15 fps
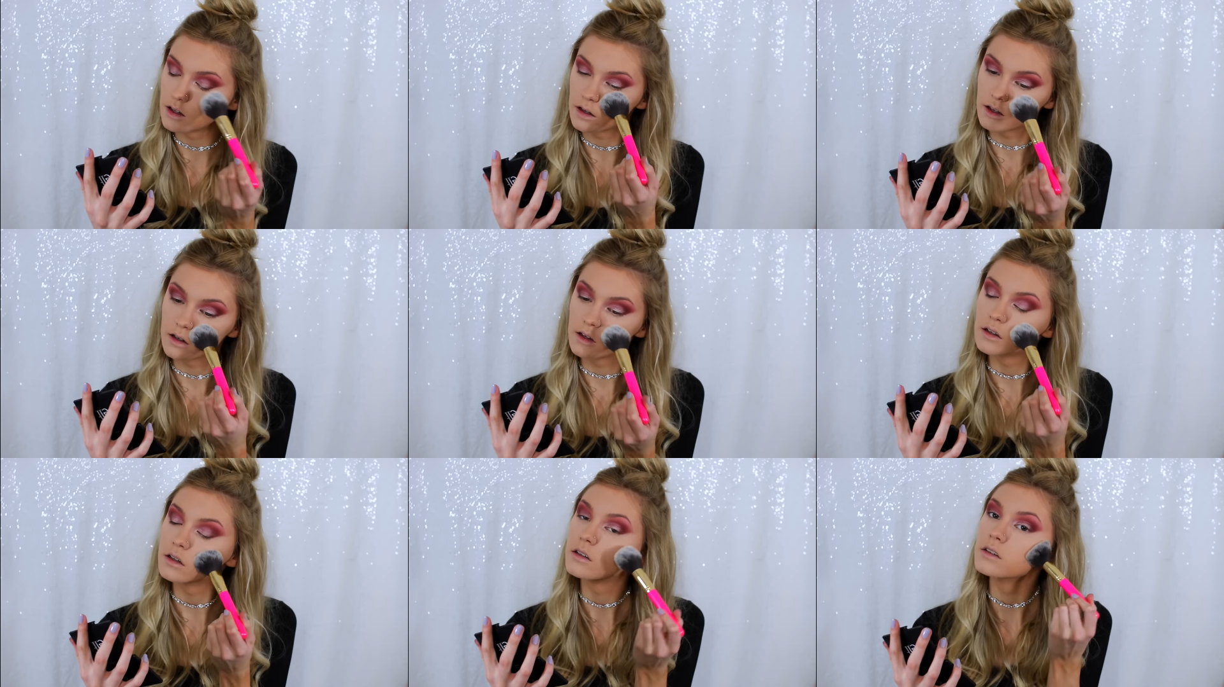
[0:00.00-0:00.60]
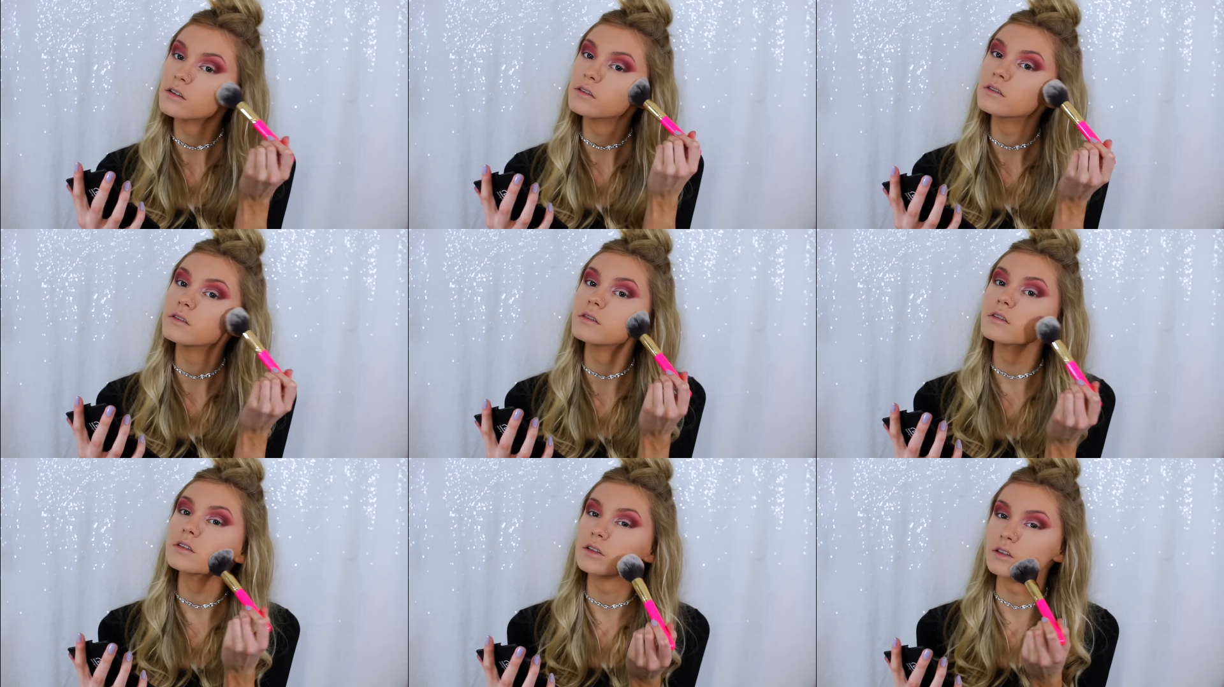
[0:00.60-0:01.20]

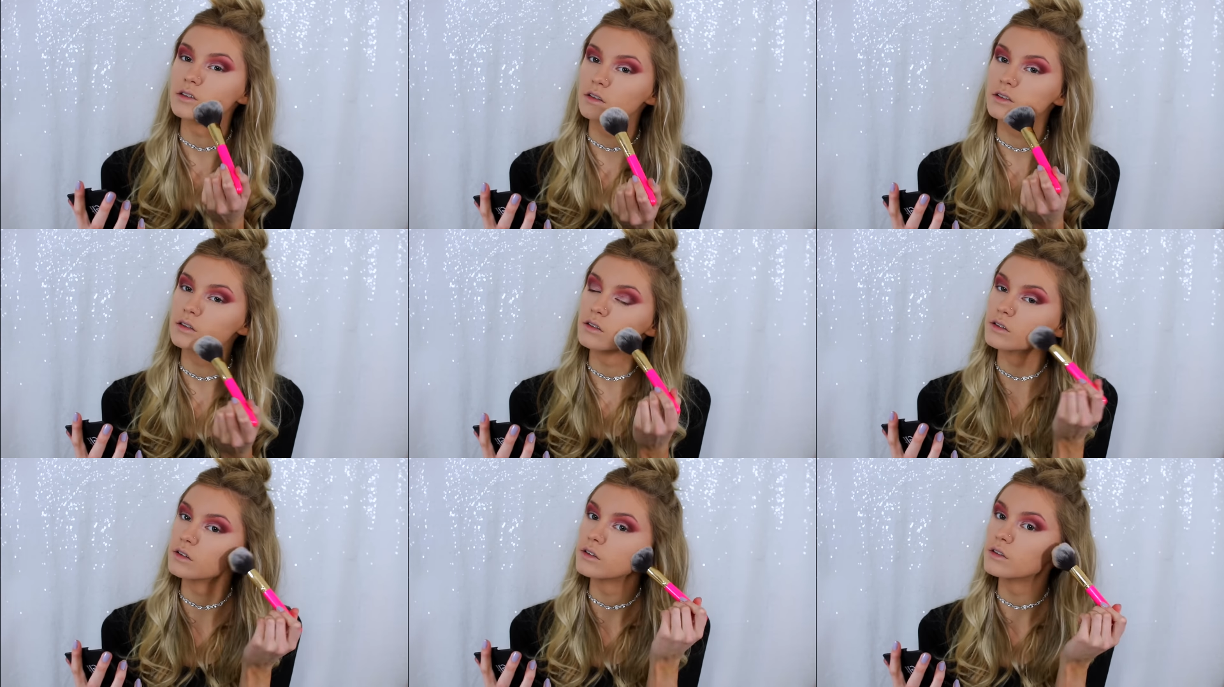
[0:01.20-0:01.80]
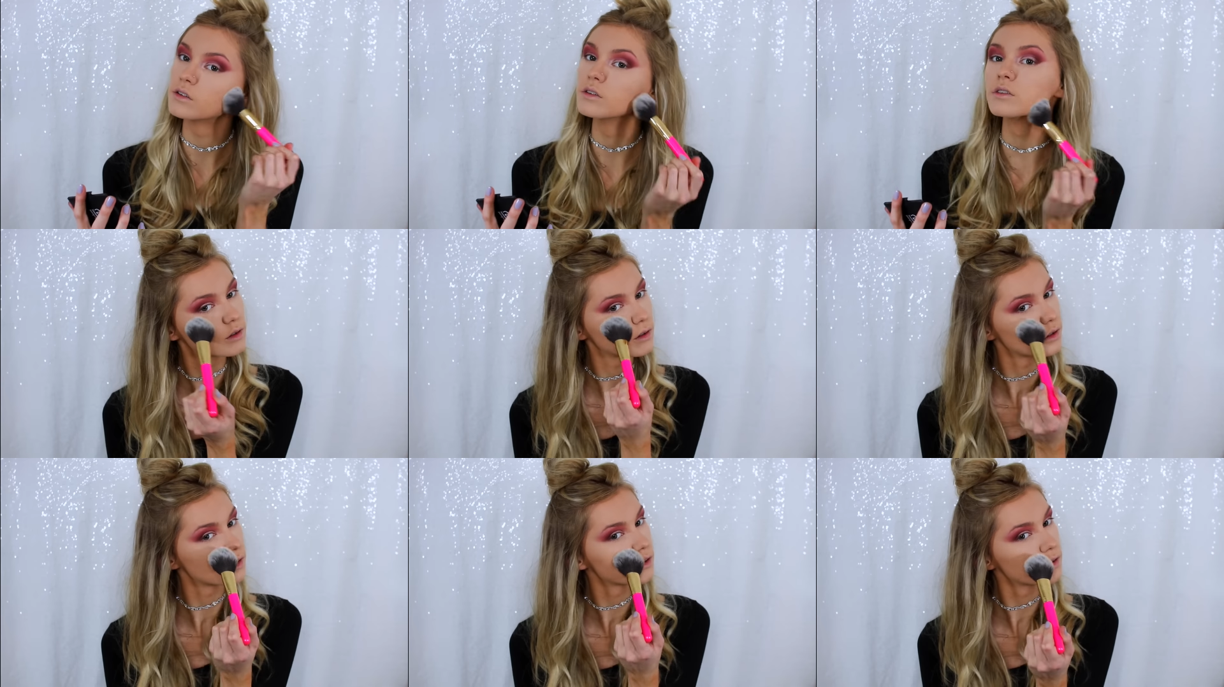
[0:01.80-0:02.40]

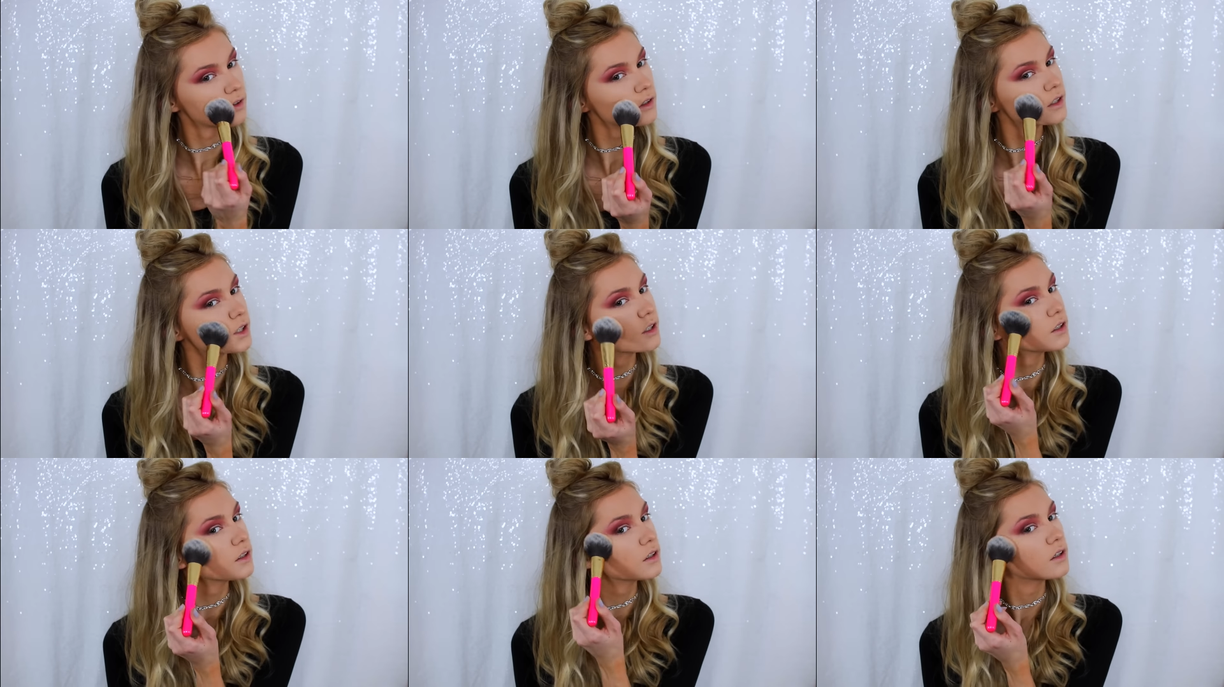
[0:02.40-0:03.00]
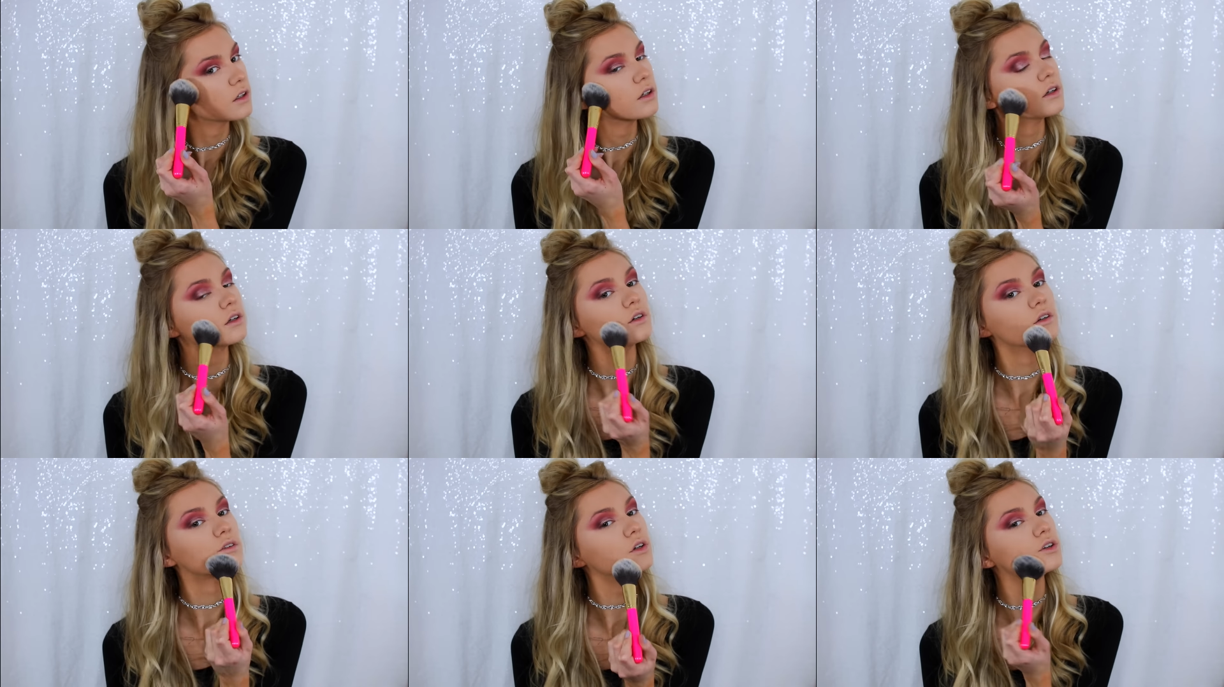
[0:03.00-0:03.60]

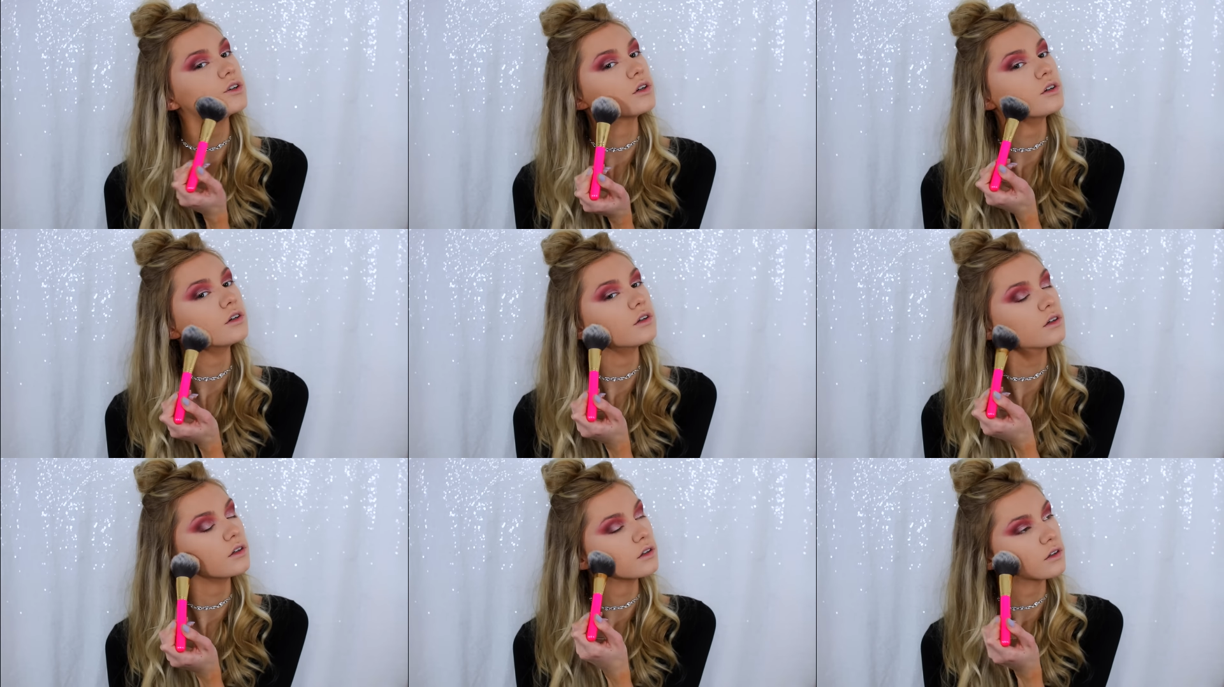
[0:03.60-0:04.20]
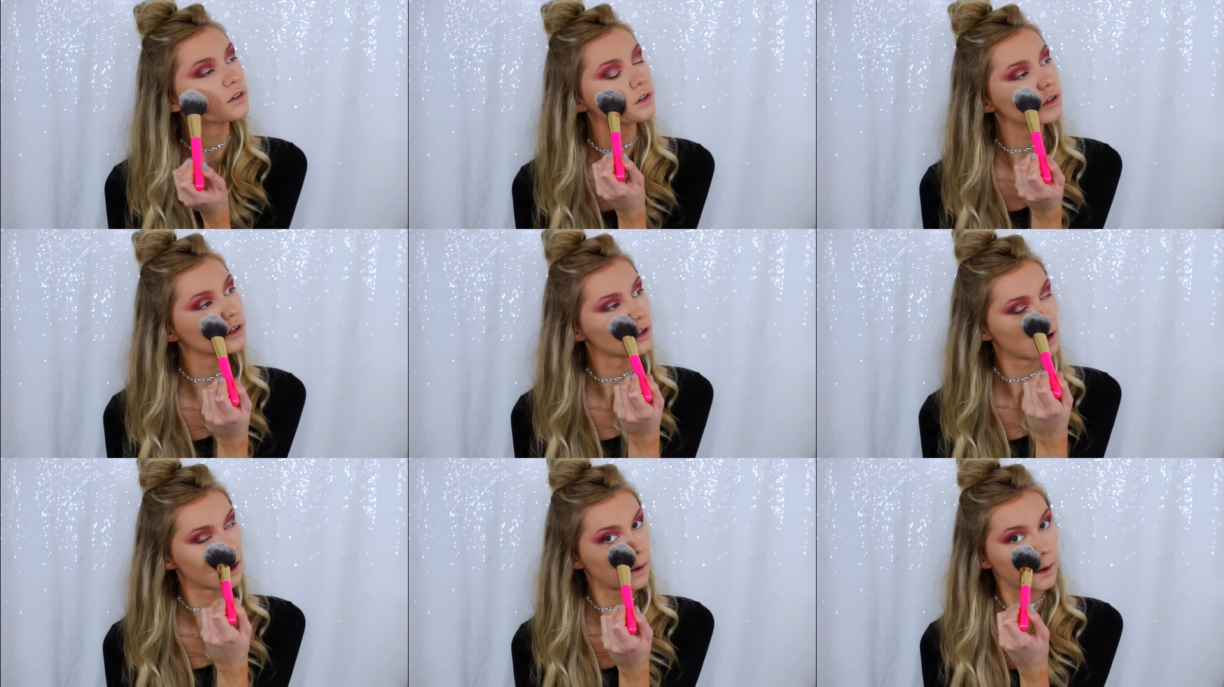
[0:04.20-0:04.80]

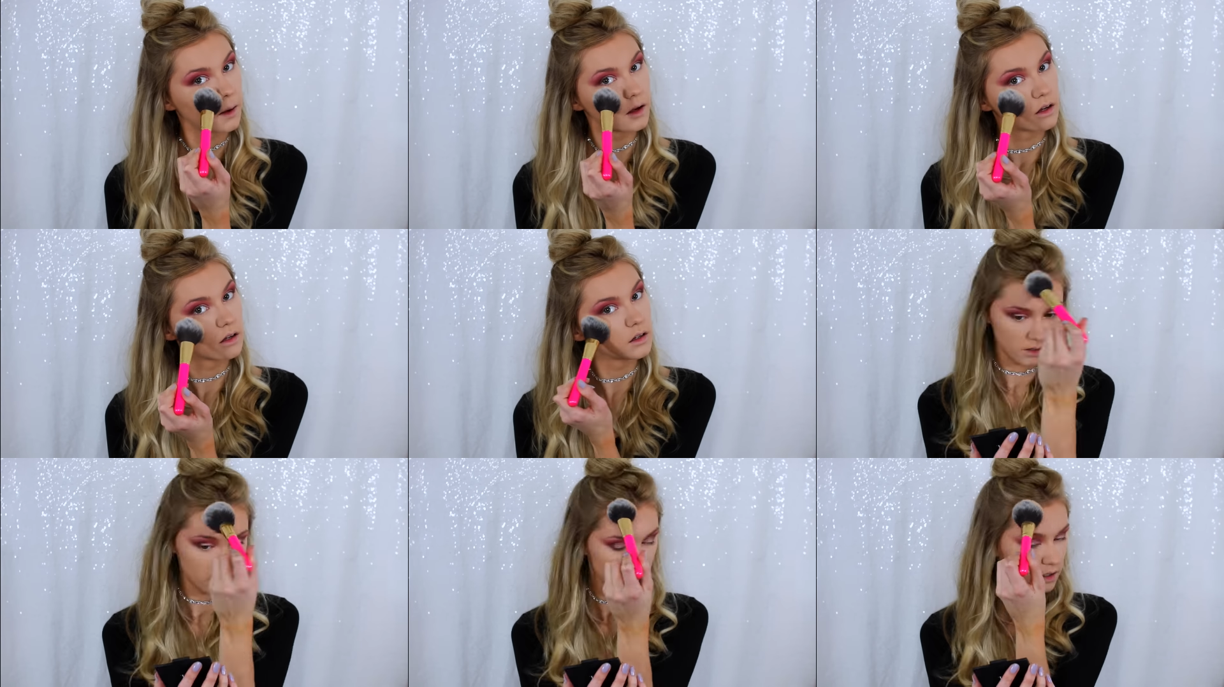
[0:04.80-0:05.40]
Nobody speaks.